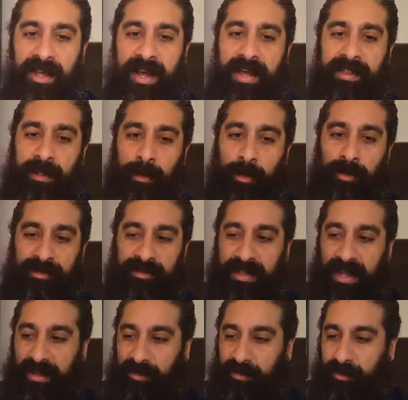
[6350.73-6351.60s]
and the
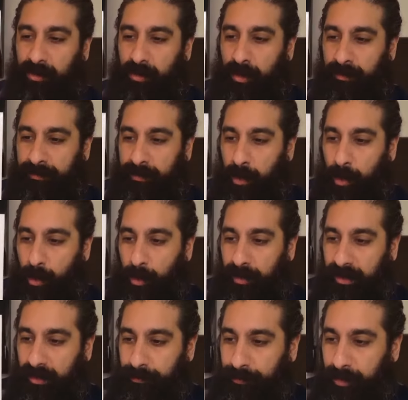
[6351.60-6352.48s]
Lost Acts of the
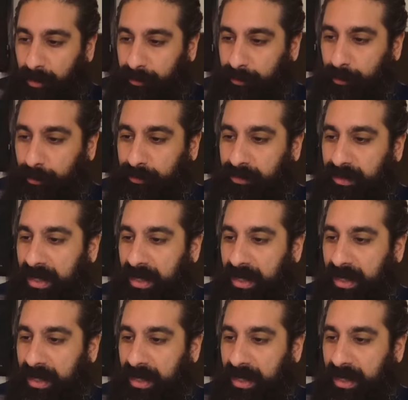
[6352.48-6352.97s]
Holy Apostles.